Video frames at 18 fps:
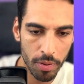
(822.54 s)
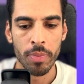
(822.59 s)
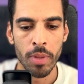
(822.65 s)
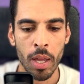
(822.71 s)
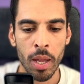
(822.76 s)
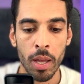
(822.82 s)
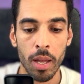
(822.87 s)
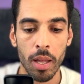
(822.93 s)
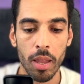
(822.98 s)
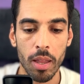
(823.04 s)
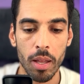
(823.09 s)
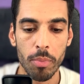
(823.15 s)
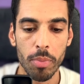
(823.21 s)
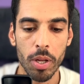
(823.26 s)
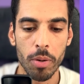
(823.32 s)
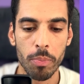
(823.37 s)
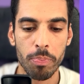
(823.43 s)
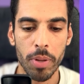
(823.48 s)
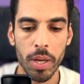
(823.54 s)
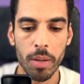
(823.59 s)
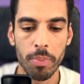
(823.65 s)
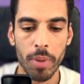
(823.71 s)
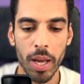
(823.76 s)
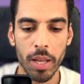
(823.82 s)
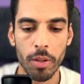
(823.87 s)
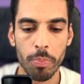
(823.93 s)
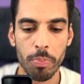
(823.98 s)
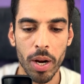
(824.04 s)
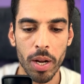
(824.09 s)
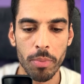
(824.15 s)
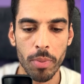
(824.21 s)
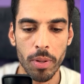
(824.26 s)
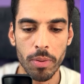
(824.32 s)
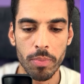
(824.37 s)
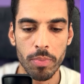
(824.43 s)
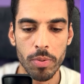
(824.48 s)
Then I'm going to pick my department.
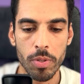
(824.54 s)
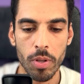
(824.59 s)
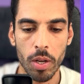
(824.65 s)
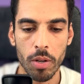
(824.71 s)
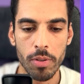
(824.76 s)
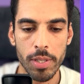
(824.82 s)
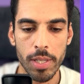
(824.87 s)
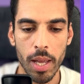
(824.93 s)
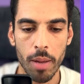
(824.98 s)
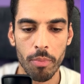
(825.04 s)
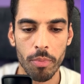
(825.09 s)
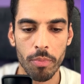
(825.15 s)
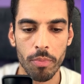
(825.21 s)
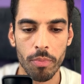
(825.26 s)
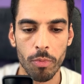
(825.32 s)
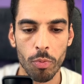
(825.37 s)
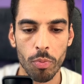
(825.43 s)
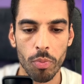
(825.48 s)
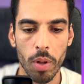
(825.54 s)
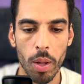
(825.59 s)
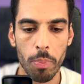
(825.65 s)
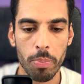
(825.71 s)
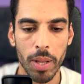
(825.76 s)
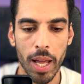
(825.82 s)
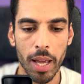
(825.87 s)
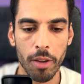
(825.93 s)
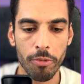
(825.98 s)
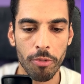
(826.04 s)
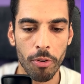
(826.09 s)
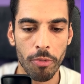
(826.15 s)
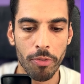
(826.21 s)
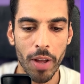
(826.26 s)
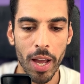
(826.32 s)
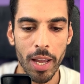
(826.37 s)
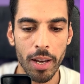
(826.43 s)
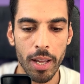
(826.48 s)
So I could say I'm applying for
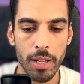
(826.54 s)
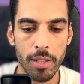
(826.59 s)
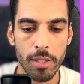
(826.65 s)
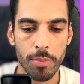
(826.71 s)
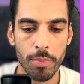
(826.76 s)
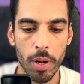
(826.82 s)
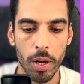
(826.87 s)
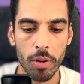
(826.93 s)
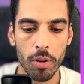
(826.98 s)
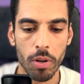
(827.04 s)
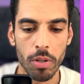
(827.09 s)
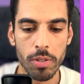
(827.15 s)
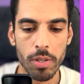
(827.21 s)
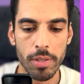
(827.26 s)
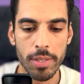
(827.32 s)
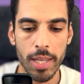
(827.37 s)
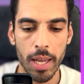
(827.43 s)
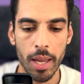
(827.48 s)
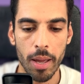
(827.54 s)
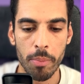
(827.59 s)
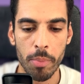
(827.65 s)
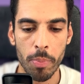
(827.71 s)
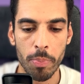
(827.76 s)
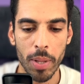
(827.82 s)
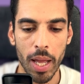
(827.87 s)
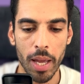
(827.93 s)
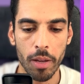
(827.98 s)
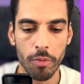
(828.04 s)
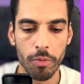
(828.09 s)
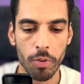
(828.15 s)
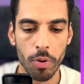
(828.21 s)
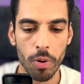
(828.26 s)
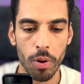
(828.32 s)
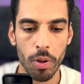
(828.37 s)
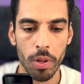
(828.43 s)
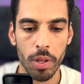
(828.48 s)
finance, but I could also say I'm applying for
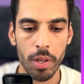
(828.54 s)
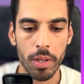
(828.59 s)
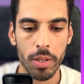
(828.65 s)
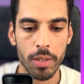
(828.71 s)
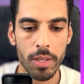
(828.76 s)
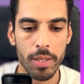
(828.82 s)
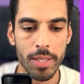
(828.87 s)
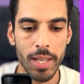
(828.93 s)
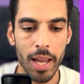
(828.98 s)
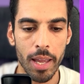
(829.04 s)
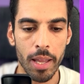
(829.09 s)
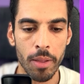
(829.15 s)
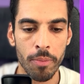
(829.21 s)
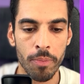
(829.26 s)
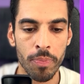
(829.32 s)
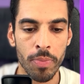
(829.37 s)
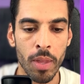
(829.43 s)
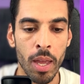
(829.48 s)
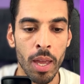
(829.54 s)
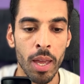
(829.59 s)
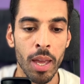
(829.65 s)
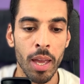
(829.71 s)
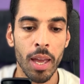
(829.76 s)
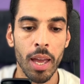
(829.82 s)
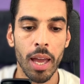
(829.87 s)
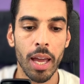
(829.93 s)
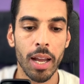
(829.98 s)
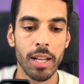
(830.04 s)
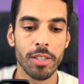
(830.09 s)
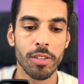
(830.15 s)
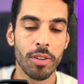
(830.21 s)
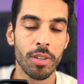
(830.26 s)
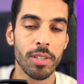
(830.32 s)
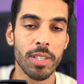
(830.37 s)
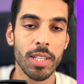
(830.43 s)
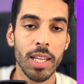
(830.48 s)
design. And as you can
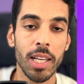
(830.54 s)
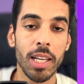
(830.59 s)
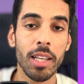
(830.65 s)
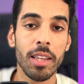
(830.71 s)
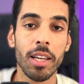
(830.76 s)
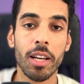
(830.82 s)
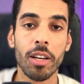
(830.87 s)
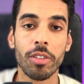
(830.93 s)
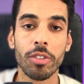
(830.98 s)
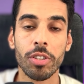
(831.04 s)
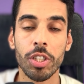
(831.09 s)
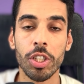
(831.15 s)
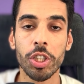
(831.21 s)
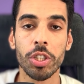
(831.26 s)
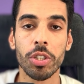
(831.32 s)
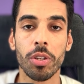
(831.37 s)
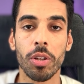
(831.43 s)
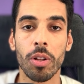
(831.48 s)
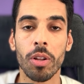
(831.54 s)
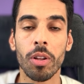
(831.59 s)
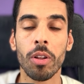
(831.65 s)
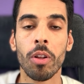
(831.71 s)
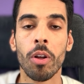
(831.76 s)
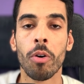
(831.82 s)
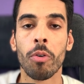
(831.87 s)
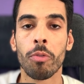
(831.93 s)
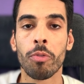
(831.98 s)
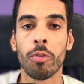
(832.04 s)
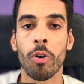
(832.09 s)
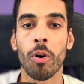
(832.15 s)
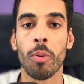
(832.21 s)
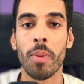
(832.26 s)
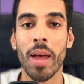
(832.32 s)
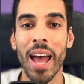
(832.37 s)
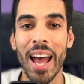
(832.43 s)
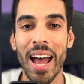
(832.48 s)
see, the conditional form
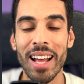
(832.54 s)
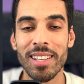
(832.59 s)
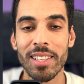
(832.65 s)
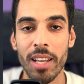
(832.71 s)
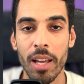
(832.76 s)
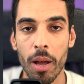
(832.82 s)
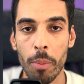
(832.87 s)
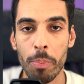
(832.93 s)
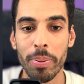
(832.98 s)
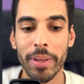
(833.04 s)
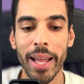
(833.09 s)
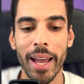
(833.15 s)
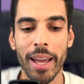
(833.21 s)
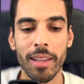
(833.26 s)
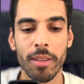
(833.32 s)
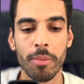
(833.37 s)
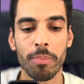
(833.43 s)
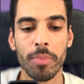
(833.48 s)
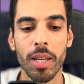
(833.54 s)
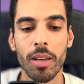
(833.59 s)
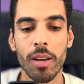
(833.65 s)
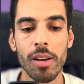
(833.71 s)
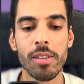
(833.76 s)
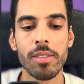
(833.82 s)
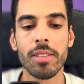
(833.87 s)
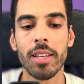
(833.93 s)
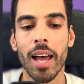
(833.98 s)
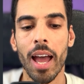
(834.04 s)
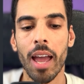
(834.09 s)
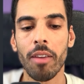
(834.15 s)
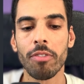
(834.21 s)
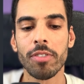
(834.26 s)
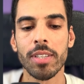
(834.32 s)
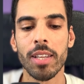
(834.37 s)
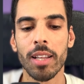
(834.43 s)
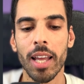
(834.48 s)
has applied because I've
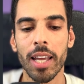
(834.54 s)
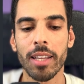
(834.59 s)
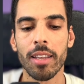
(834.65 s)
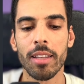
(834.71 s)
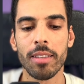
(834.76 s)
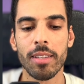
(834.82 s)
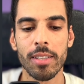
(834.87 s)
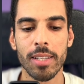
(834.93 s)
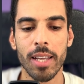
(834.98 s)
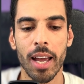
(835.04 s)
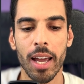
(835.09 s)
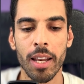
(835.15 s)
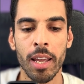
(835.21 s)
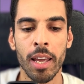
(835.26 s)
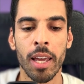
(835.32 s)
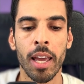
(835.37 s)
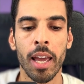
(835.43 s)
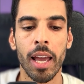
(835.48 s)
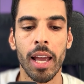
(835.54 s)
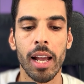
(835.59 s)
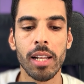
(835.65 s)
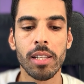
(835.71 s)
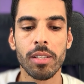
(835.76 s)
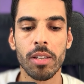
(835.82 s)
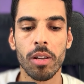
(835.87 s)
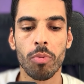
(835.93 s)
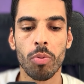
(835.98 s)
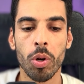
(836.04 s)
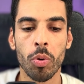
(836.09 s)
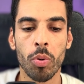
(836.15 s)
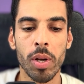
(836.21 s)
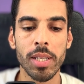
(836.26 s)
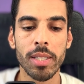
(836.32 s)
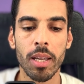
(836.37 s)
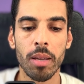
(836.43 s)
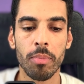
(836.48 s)
selected design. It's requesting
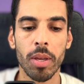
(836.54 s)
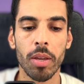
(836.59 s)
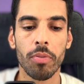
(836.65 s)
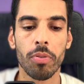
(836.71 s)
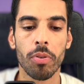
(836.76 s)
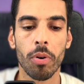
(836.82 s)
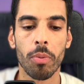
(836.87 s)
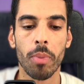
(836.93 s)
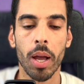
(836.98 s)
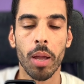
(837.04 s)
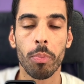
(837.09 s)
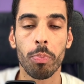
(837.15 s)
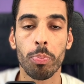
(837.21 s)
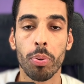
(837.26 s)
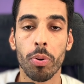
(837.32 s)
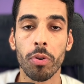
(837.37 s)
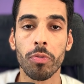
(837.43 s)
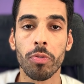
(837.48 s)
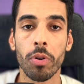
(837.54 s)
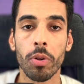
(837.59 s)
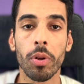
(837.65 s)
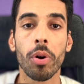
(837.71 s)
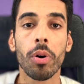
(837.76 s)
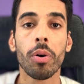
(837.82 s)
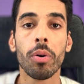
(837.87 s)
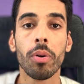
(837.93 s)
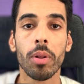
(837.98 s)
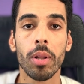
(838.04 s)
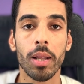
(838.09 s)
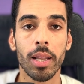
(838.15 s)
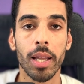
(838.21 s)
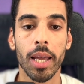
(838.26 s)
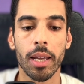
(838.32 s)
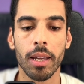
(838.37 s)
me for my portfolio link.